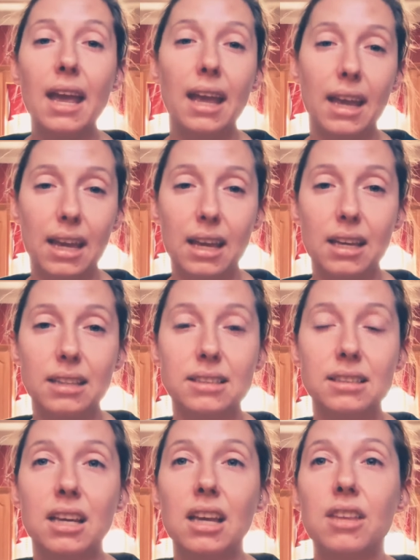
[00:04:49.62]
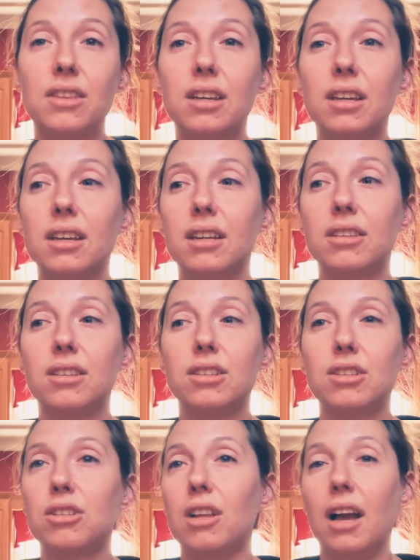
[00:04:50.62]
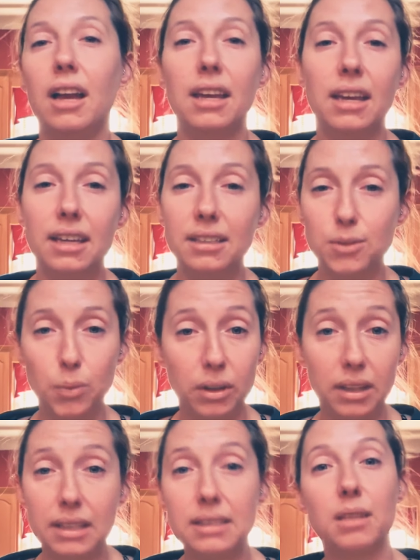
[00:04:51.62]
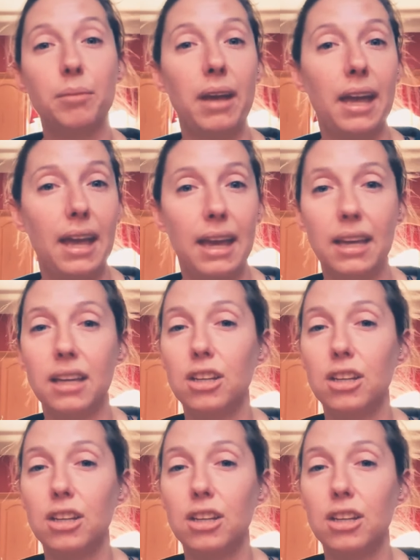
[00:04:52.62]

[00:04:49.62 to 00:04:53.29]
and the client is willing to pay,